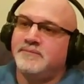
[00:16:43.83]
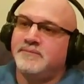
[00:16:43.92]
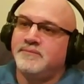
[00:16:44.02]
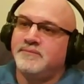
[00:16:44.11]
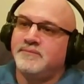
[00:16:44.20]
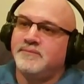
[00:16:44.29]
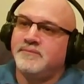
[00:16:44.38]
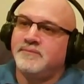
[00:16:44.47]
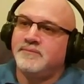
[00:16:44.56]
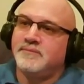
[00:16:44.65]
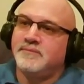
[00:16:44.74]

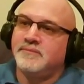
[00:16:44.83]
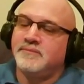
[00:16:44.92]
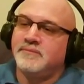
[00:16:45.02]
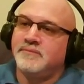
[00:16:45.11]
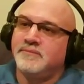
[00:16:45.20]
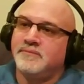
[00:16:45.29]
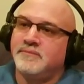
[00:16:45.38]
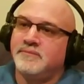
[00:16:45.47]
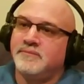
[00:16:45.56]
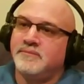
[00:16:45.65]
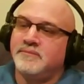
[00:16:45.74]

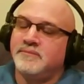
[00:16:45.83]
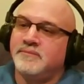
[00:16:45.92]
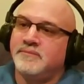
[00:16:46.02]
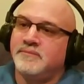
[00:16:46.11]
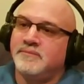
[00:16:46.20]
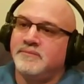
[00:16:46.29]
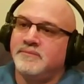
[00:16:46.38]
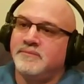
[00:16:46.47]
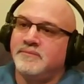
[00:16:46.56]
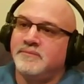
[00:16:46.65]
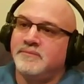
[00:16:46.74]

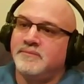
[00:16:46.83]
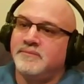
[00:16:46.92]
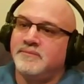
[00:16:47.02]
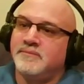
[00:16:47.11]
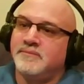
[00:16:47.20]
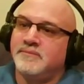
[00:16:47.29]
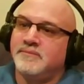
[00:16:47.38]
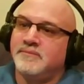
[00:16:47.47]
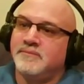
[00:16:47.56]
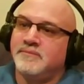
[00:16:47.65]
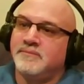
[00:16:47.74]

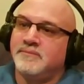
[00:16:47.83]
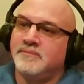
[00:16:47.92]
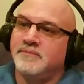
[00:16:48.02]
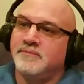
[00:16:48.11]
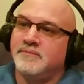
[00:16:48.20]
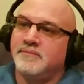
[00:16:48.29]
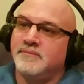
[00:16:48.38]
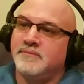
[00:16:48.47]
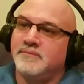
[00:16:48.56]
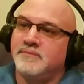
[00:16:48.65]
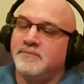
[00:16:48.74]

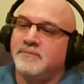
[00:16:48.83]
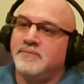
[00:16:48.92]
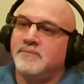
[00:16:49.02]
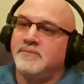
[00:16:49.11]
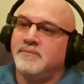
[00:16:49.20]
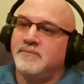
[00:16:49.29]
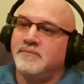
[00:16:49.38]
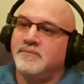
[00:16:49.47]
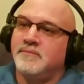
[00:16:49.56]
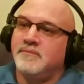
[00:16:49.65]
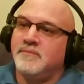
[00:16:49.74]
(silent)